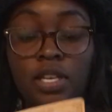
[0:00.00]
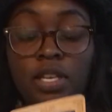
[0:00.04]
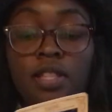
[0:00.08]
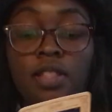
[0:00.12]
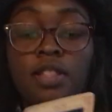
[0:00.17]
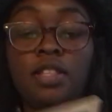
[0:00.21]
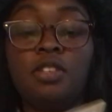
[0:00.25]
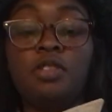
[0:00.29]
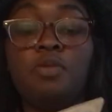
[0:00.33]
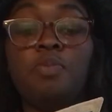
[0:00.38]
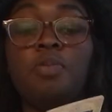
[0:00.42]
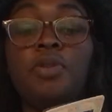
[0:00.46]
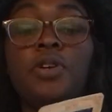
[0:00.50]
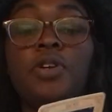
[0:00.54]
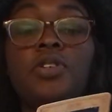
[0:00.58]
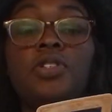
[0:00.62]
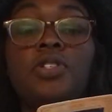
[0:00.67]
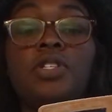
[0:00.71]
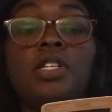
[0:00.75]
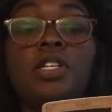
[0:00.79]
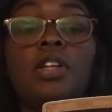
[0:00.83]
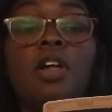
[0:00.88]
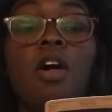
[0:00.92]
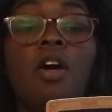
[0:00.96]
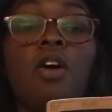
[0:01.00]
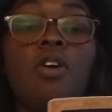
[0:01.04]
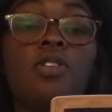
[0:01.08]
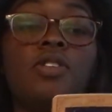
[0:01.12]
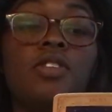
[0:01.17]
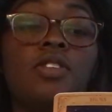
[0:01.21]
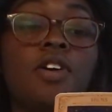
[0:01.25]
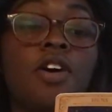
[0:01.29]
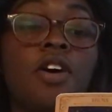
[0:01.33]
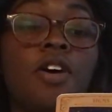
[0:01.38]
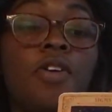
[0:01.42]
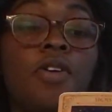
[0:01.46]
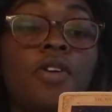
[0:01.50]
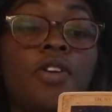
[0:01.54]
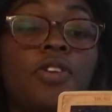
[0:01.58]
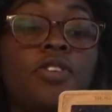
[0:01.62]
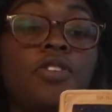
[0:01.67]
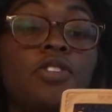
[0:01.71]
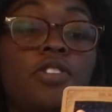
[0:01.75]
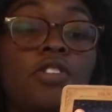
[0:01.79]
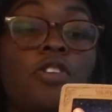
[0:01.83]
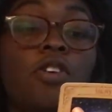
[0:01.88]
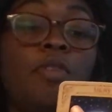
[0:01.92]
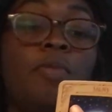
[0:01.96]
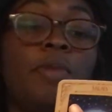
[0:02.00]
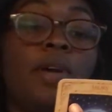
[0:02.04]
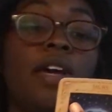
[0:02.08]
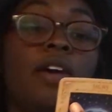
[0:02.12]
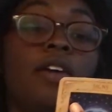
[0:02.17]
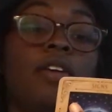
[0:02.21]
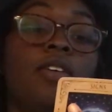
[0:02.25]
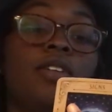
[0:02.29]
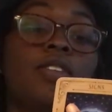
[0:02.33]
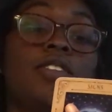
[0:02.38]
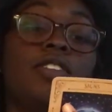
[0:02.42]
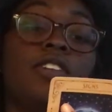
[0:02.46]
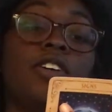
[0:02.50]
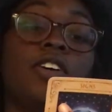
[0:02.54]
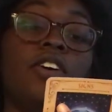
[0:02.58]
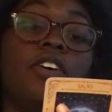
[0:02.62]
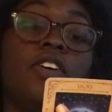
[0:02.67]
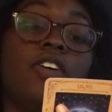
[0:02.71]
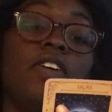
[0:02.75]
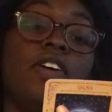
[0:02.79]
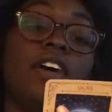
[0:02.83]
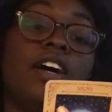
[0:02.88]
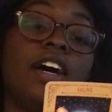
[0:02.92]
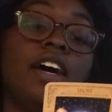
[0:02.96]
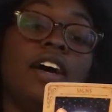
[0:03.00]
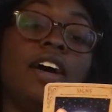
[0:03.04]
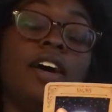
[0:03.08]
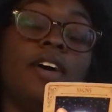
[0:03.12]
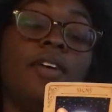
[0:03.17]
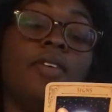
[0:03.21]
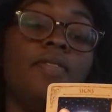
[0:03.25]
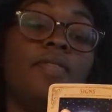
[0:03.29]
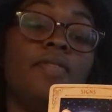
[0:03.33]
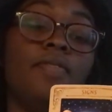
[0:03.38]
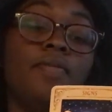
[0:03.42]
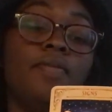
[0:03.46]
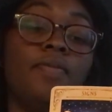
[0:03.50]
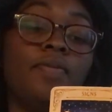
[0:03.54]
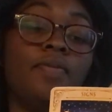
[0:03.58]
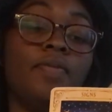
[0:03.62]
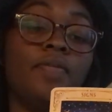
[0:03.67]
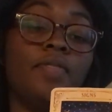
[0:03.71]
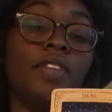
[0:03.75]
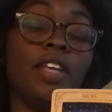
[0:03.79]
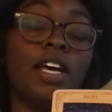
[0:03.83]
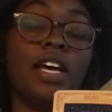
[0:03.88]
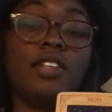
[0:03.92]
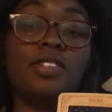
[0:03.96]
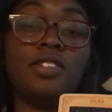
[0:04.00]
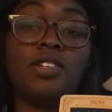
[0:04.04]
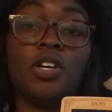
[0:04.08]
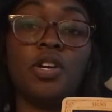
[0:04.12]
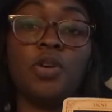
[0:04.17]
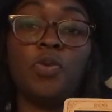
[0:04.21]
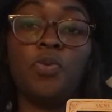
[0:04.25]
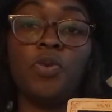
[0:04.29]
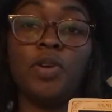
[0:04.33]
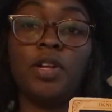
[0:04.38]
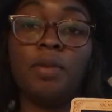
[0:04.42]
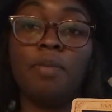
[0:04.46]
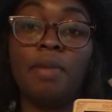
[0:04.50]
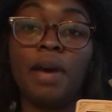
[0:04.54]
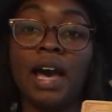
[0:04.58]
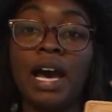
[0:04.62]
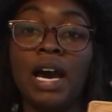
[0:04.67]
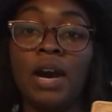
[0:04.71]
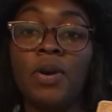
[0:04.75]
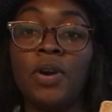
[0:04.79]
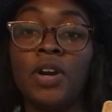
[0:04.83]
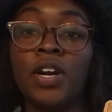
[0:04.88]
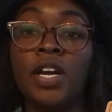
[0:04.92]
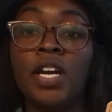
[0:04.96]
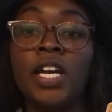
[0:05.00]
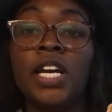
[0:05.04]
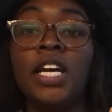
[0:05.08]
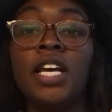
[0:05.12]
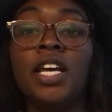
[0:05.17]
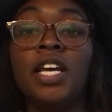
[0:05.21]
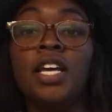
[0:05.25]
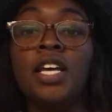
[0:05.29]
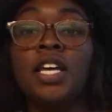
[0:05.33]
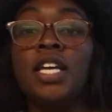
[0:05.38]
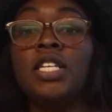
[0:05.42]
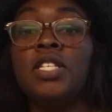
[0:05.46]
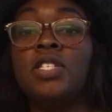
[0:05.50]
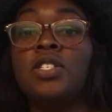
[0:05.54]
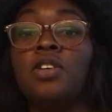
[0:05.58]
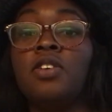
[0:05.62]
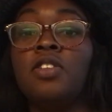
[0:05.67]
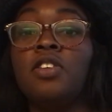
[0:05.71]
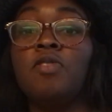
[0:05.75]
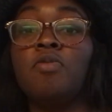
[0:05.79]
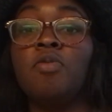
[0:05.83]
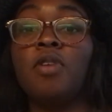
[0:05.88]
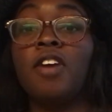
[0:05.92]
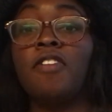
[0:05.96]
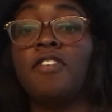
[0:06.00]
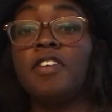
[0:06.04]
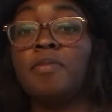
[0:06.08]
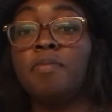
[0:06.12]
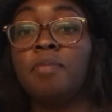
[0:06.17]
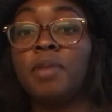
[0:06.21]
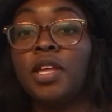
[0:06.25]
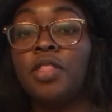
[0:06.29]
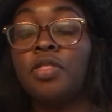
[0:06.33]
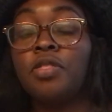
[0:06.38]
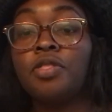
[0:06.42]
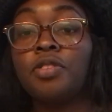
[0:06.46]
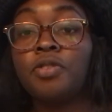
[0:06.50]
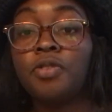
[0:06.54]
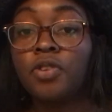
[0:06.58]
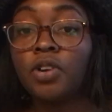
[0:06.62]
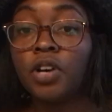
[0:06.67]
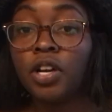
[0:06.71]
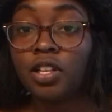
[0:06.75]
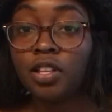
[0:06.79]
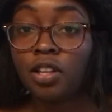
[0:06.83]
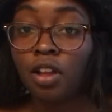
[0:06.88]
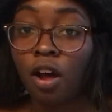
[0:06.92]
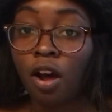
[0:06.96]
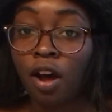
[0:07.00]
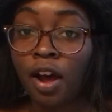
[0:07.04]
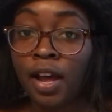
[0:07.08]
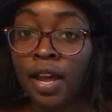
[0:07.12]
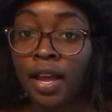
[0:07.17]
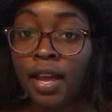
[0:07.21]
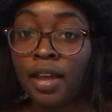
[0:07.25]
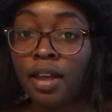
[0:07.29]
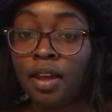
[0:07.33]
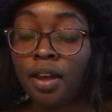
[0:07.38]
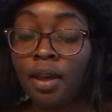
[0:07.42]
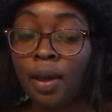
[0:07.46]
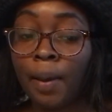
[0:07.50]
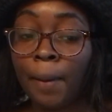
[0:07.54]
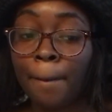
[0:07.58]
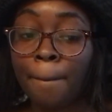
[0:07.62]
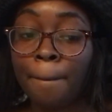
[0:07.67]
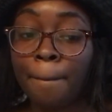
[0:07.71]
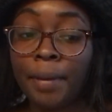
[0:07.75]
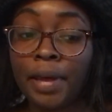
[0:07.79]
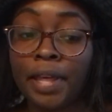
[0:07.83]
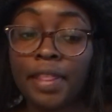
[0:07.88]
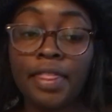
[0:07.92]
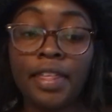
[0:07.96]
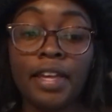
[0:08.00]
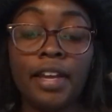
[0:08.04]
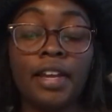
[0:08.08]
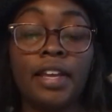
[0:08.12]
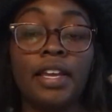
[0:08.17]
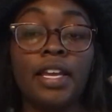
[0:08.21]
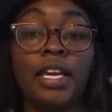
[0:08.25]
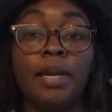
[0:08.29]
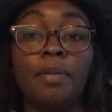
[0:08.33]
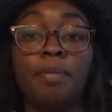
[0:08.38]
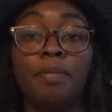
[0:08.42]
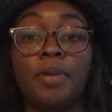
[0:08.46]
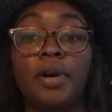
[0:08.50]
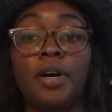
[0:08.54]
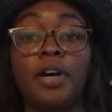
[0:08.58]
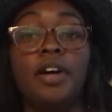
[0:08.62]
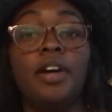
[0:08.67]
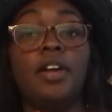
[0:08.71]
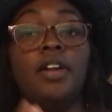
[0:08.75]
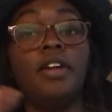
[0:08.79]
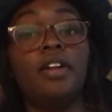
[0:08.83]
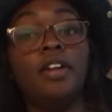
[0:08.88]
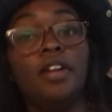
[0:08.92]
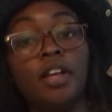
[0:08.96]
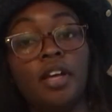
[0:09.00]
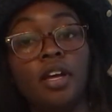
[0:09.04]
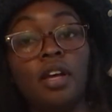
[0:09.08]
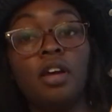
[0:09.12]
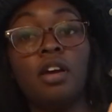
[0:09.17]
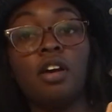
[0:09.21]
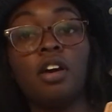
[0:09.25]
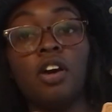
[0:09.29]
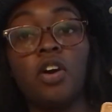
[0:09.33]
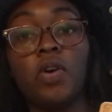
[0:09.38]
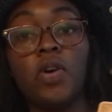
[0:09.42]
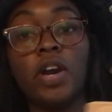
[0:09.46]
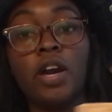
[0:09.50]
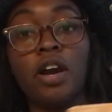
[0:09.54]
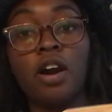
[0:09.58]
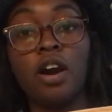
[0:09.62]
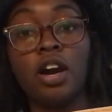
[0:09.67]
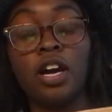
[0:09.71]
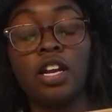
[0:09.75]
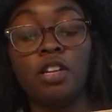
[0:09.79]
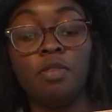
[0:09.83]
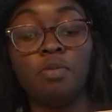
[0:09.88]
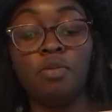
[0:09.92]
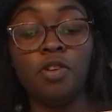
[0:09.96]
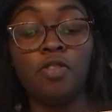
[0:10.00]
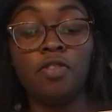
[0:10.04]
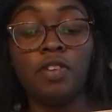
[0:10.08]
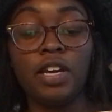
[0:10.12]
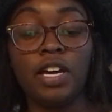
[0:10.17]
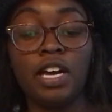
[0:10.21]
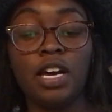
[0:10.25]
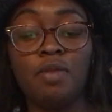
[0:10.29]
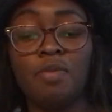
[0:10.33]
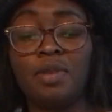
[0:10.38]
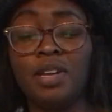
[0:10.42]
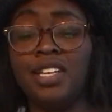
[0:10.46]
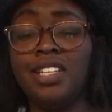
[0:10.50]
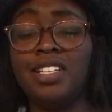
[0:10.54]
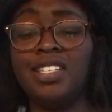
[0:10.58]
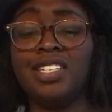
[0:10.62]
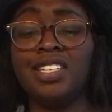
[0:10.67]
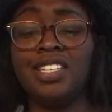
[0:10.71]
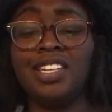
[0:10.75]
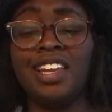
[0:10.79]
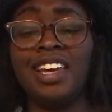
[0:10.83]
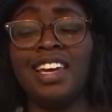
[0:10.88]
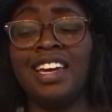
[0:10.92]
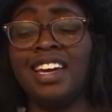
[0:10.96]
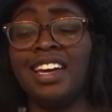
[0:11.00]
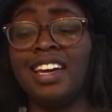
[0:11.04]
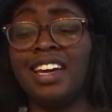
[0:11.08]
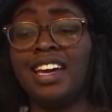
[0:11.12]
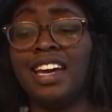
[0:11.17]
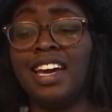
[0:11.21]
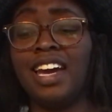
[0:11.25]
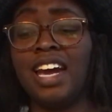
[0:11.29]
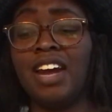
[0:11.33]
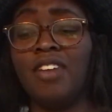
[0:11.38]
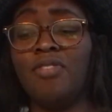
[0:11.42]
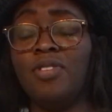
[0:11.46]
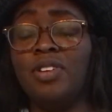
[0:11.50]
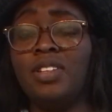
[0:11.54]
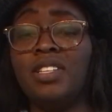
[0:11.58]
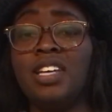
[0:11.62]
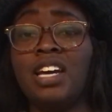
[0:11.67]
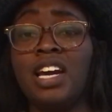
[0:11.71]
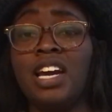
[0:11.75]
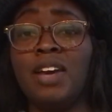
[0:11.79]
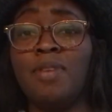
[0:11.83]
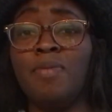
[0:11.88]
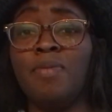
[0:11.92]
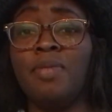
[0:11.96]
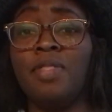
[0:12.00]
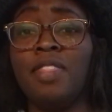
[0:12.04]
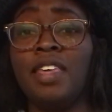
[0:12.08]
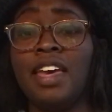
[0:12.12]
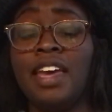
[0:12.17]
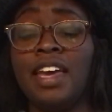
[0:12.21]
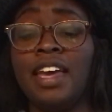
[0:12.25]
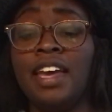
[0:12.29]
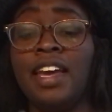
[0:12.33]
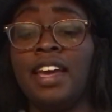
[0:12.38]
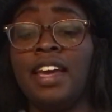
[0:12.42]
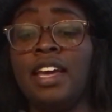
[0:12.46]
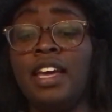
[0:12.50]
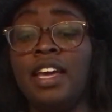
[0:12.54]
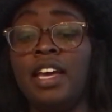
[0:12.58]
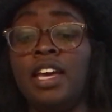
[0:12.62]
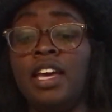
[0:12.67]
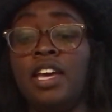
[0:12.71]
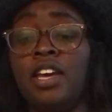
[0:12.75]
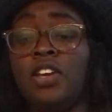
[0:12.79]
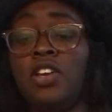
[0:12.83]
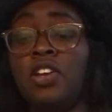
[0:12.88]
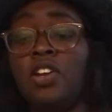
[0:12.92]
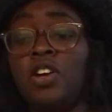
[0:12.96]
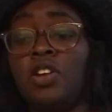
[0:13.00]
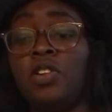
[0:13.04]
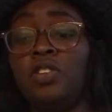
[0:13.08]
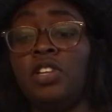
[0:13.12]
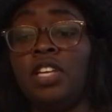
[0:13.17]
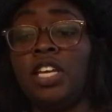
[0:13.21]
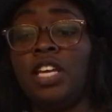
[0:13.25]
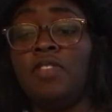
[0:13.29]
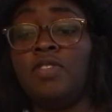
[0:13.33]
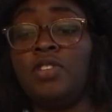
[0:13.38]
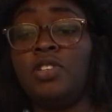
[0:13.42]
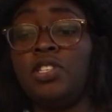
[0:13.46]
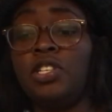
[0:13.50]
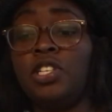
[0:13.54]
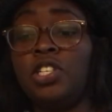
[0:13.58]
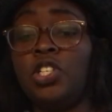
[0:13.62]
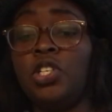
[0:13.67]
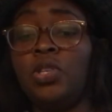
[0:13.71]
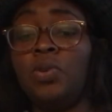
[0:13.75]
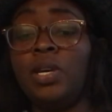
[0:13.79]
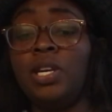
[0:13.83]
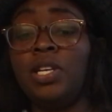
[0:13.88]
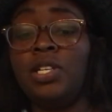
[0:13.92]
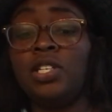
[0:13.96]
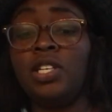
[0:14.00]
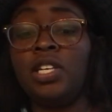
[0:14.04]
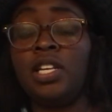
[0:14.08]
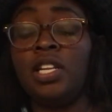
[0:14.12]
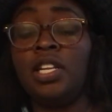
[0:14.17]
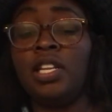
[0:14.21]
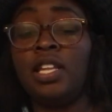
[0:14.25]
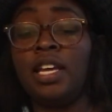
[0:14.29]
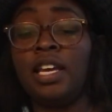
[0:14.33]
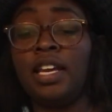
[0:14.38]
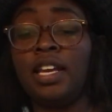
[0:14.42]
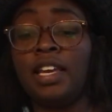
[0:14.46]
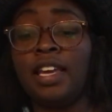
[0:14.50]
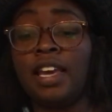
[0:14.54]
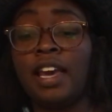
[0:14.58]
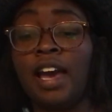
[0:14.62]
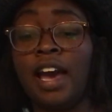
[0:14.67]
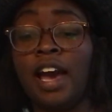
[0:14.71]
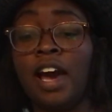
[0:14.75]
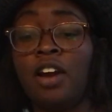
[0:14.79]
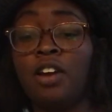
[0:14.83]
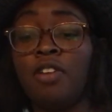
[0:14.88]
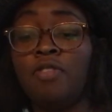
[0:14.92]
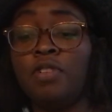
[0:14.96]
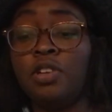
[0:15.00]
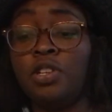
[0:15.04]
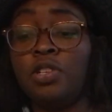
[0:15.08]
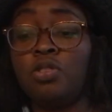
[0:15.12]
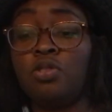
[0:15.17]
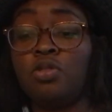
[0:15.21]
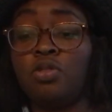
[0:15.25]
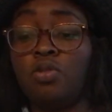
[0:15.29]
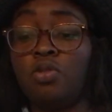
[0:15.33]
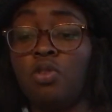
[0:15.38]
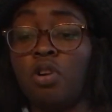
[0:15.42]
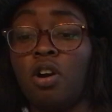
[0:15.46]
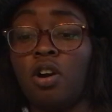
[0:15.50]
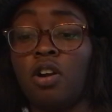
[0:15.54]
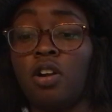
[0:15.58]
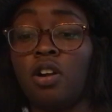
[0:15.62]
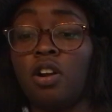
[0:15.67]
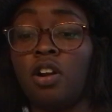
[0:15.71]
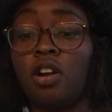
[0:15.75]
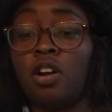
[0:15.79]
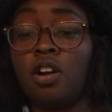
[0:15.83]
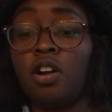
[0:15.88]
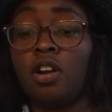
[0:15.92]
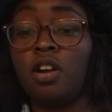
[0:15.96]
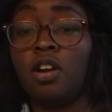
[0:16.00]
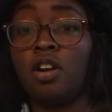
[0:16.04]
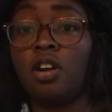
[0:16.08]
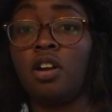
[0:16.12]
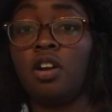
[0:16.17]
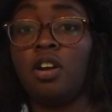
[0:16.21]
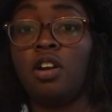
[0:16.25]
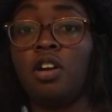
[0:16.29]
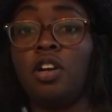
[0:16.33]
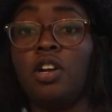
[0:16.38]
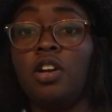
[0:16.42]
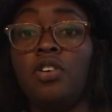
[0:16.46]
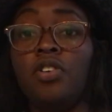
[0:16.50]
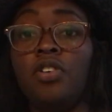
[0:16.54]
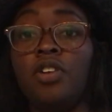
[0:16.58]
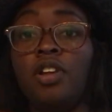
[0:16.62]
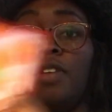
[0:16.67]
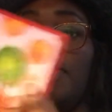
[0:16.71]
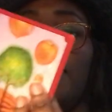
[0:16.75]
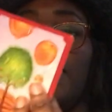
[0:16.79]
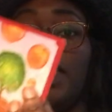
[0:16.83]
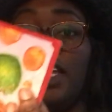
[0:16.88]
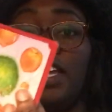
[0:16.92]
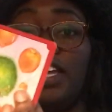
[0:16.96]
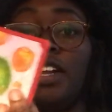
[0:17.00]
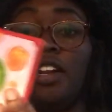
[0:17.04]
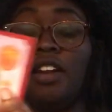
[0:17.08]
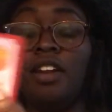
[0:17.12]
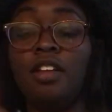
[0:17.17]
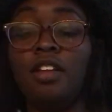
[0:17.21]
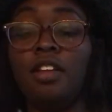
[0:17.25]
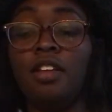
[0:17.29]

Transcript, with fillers: This person also, your soulmate also has a lot of willpower. So they've probably been through a lot, but they keep on going on and moving up. And it's like every time they, you know, leave a situation, they get out of it stronger. You know what I mean?